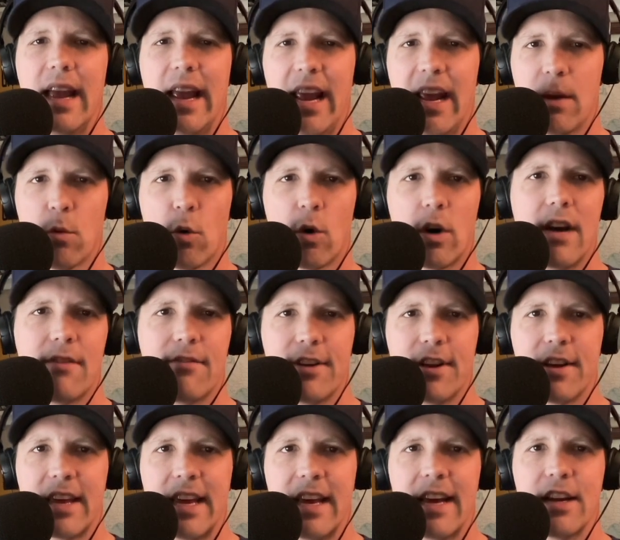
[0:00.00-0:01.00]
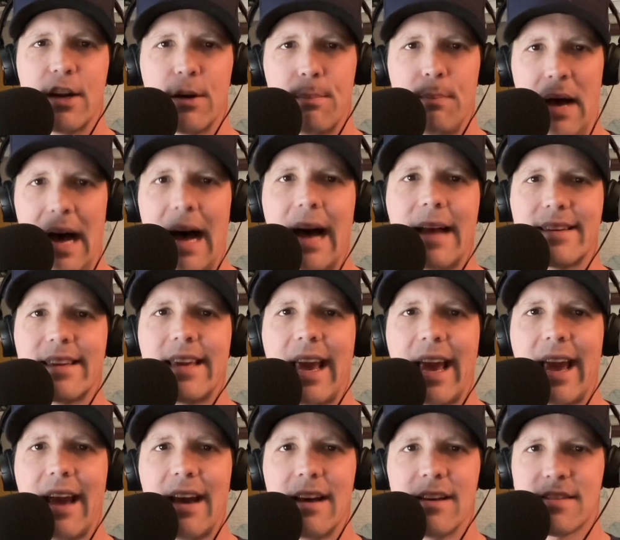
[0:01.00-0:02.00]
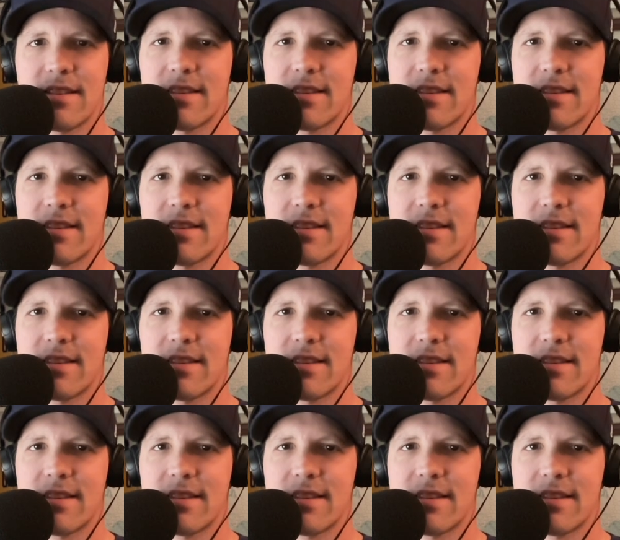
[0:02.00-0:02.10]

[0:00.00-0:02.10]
and wherever you get your podcasts.